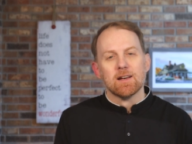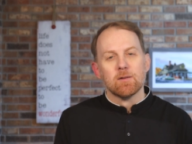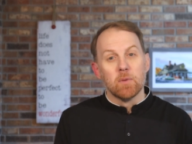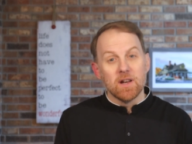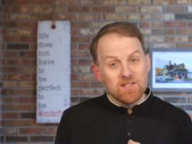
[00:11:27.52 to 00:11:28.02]

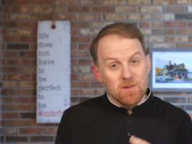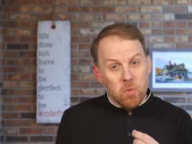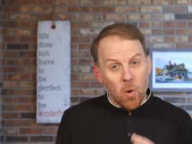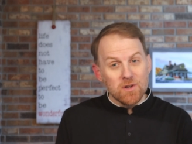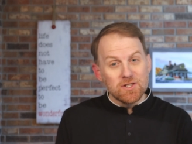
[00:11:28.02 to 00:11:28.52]
But it's
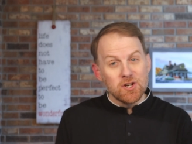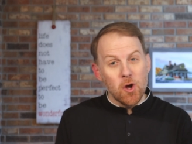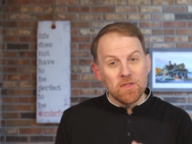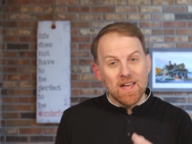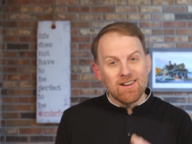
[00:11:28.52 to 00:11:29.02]
important to
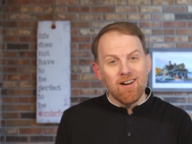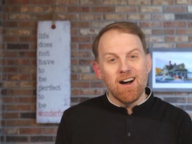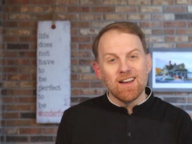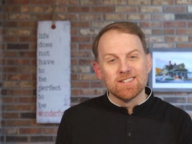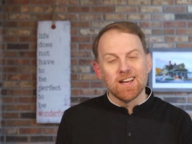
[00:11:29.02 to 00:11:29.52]
note that
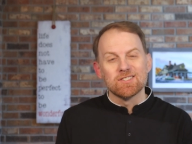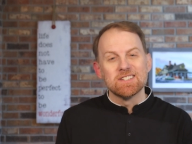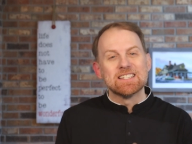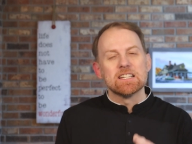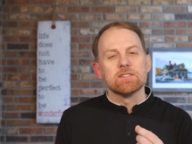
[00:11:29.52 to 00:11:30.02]
God
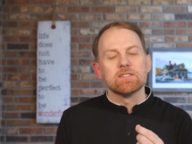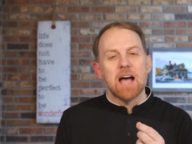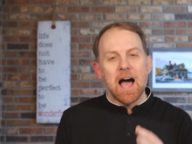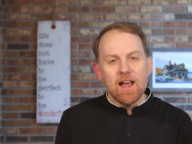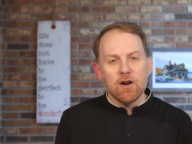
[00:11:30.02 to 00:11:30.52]
doesn't
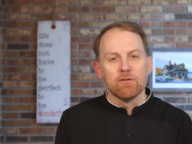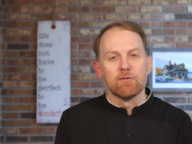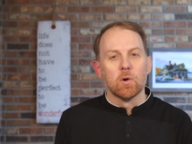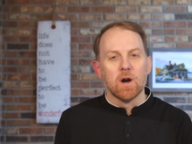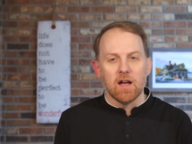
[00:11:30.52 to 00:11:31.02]
desire
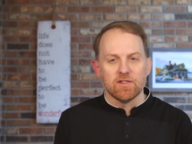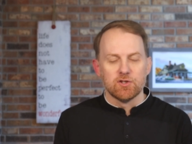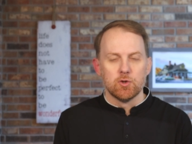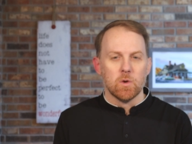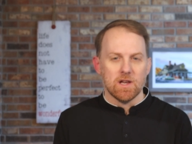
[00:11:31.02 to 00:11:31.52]
for us
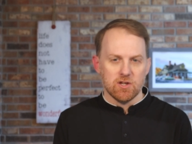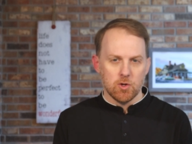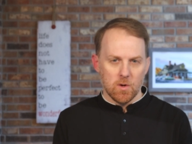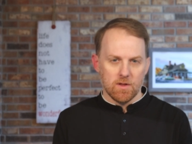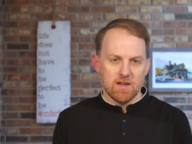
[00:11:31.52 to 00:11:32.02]
to
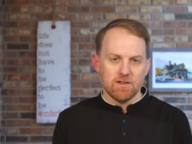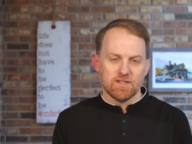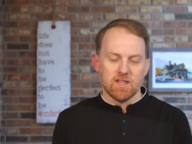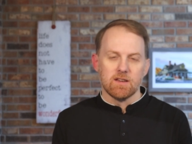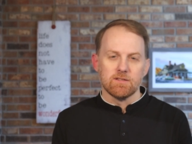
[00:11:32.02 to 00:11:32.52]
endure these
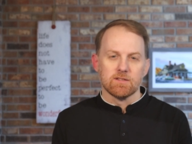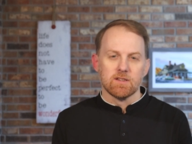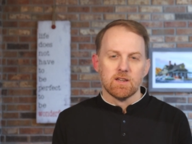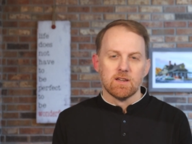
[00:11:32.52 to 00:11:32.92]
things,